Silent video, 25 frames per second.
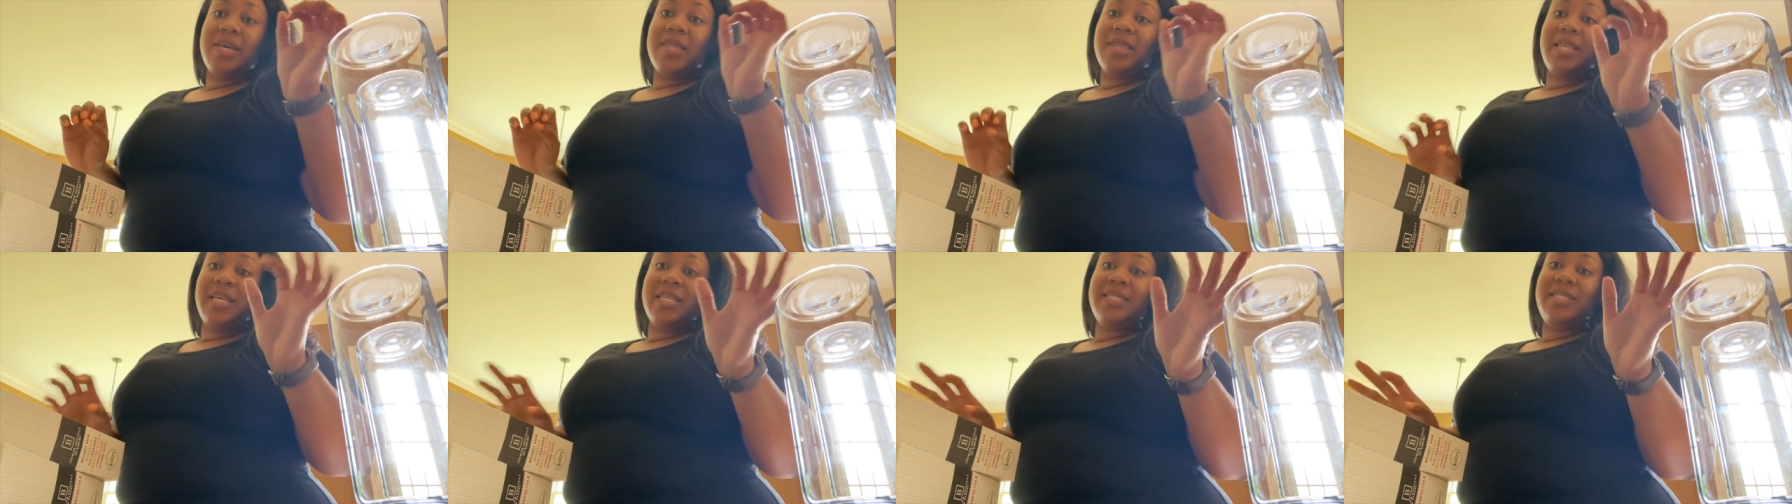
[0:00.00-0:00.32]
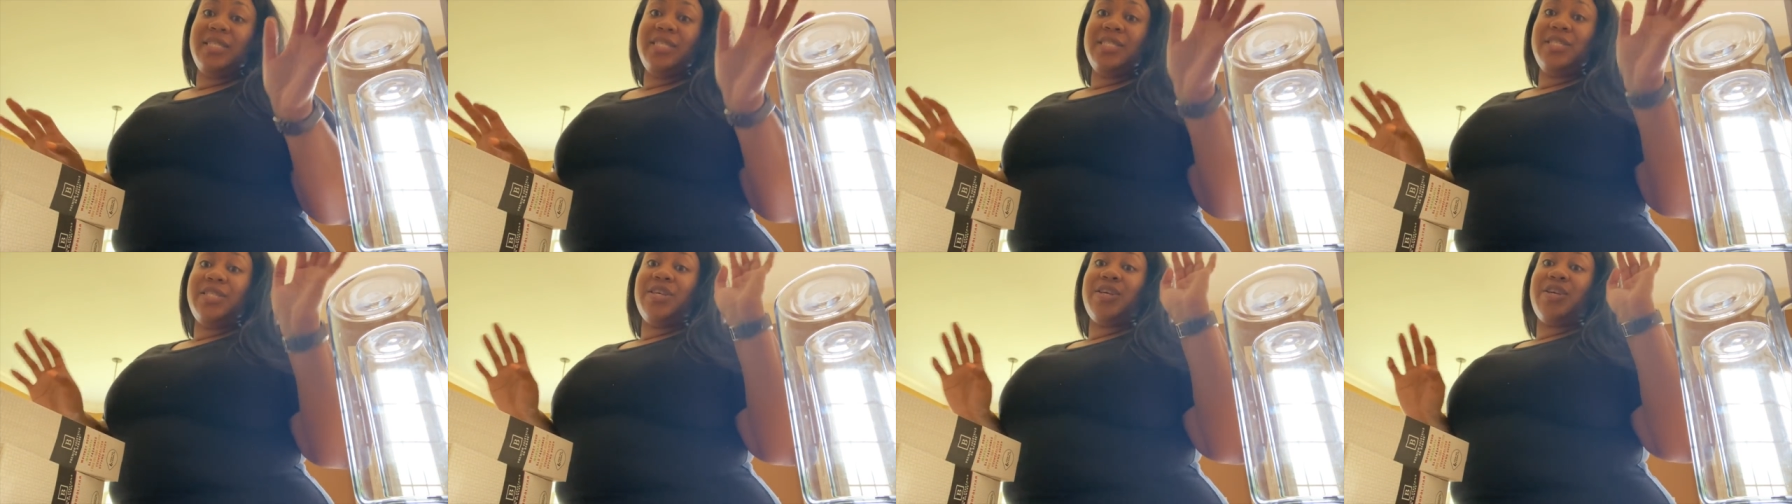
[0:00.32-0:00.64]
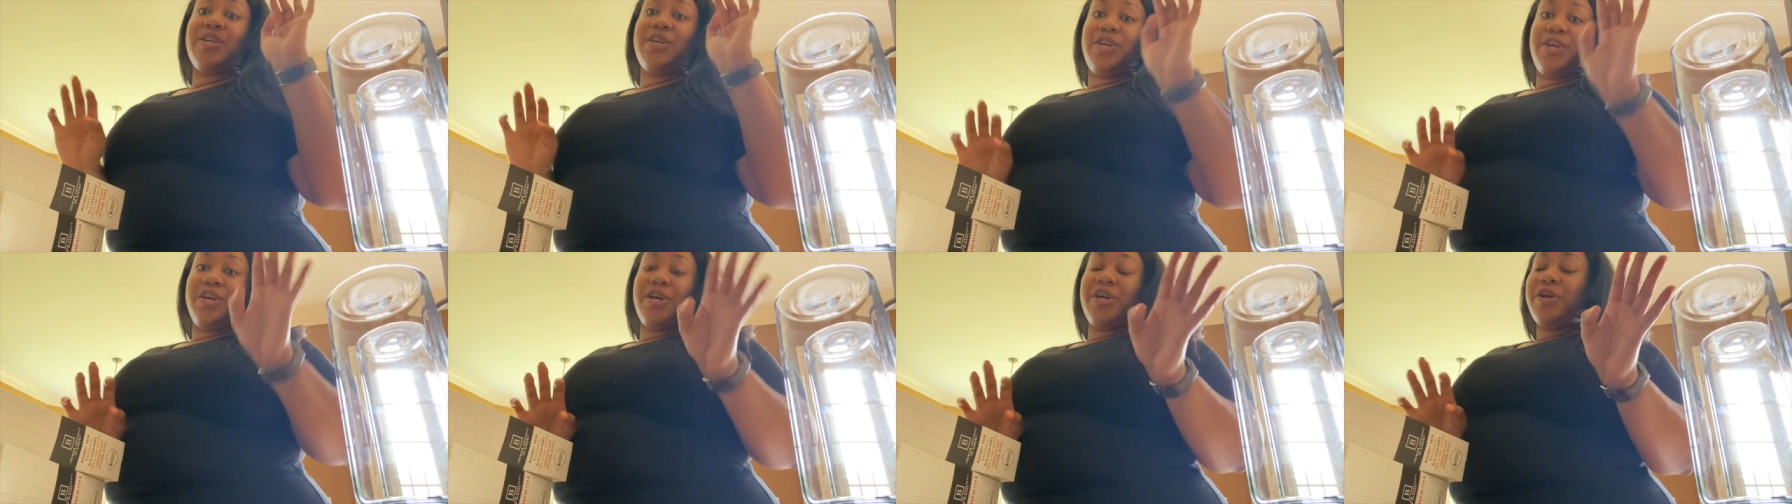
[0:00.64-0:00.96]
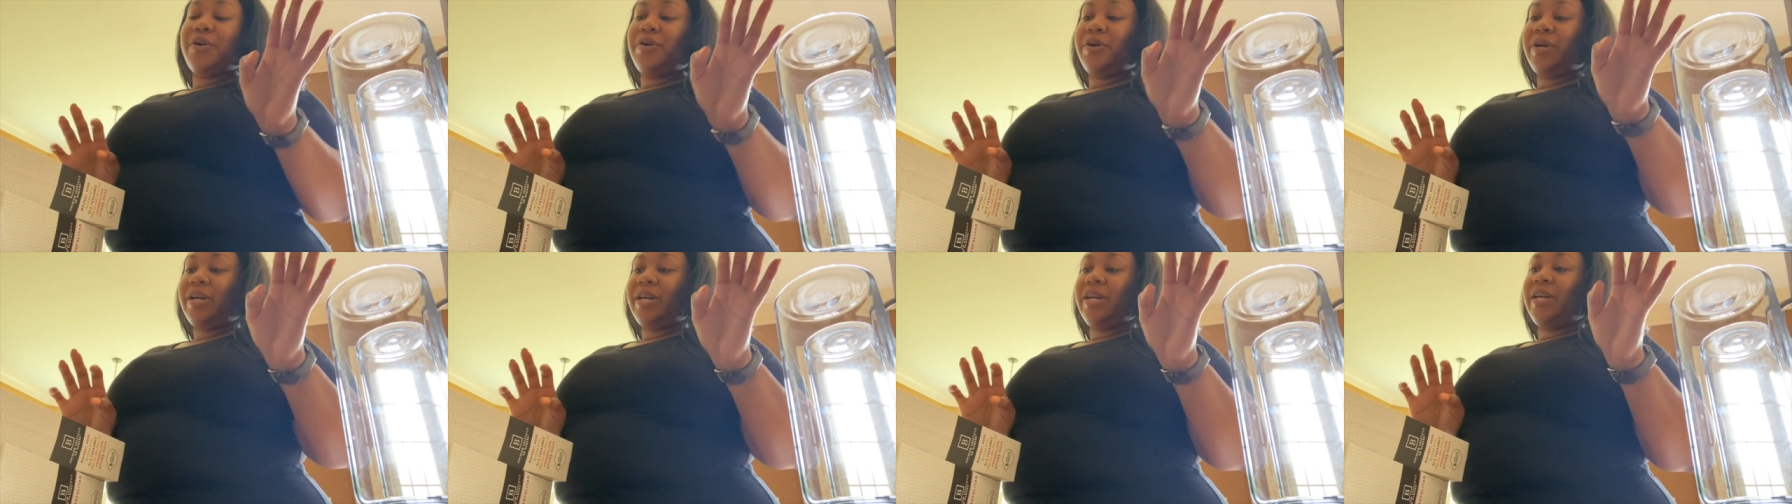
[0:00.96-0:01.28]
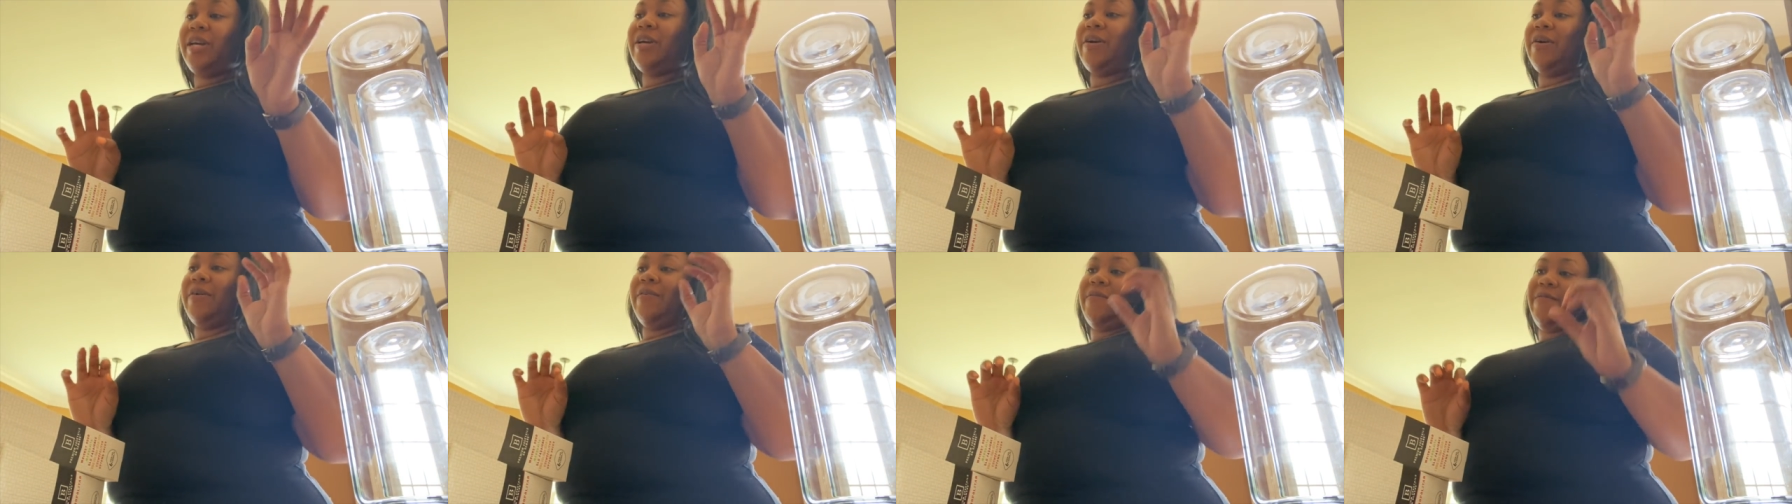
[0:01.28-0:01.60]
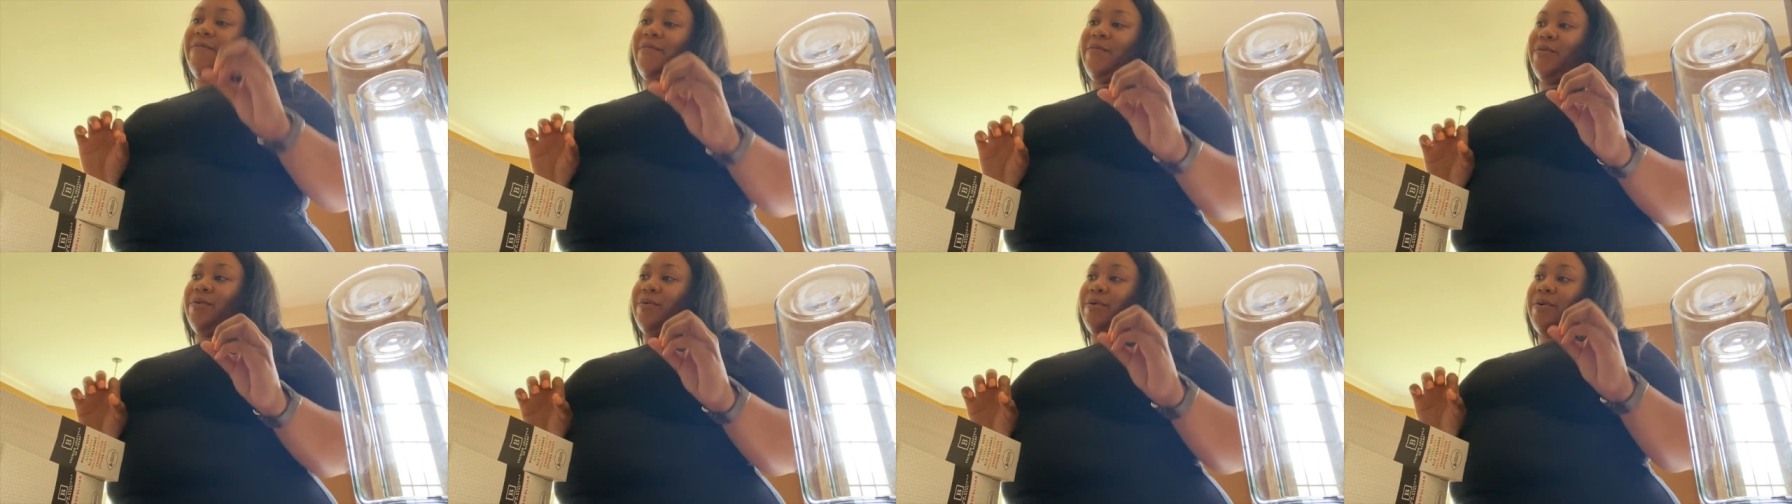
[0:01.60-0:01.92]
This is the Keurig
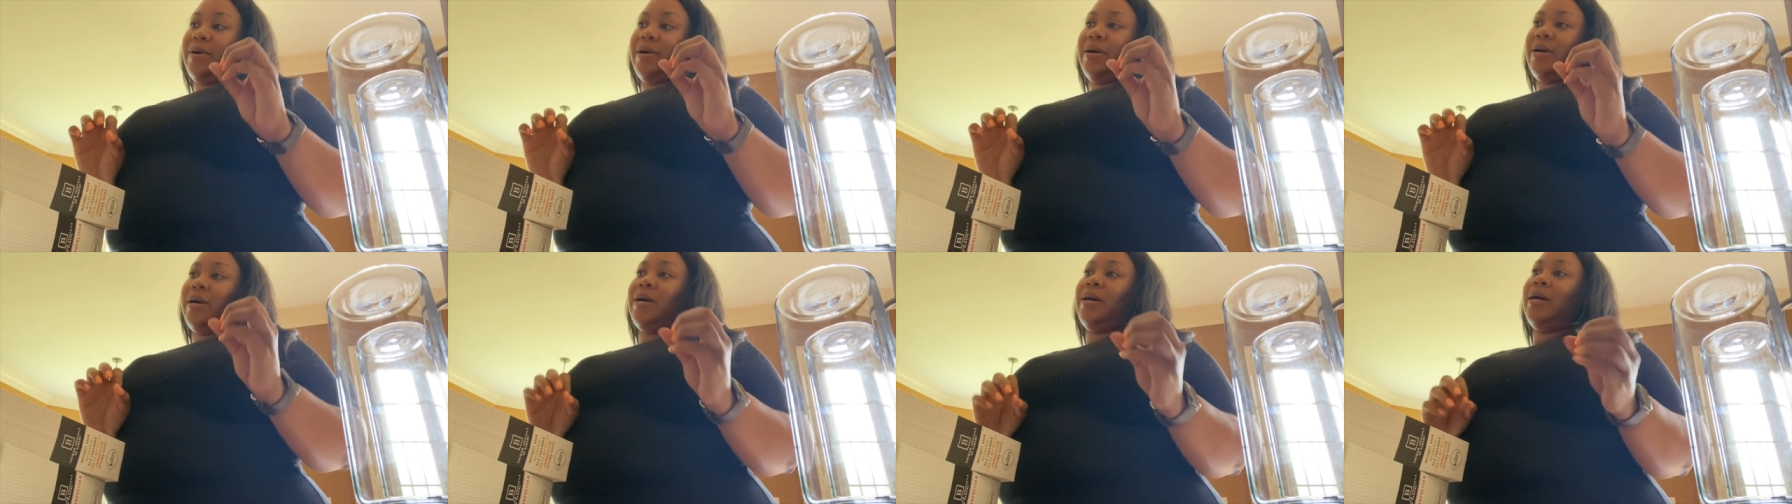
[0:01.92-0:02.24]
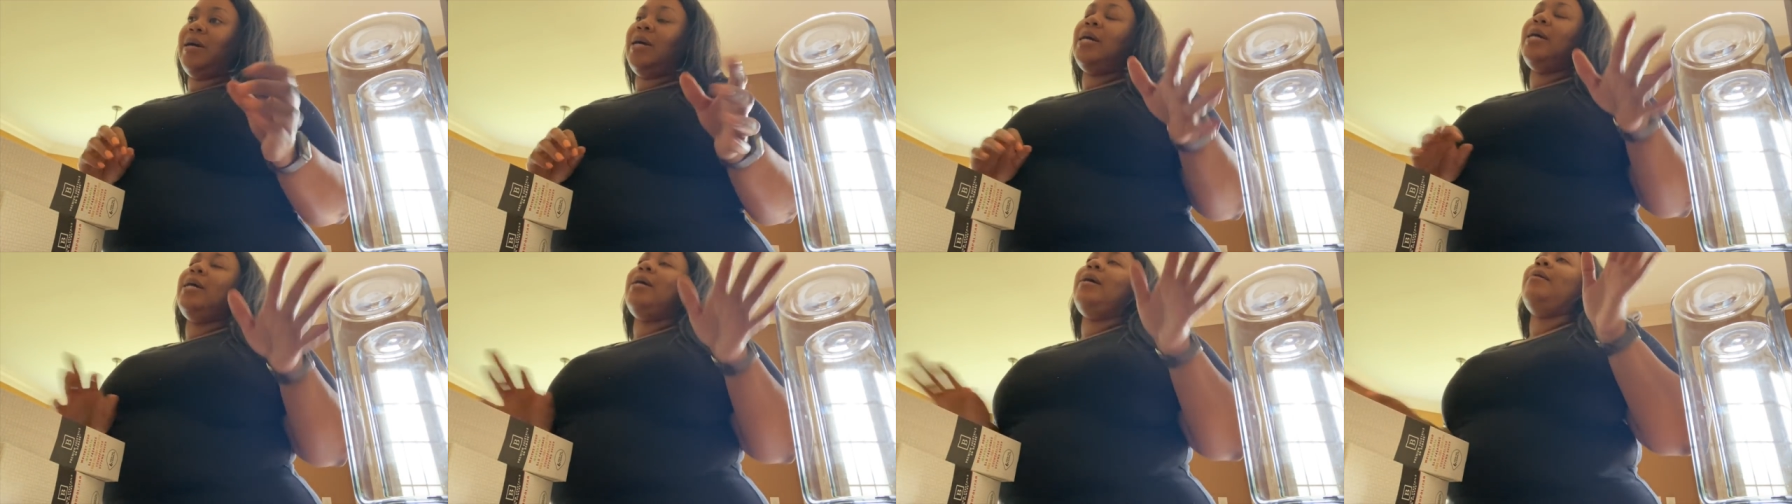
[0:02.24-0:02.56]
for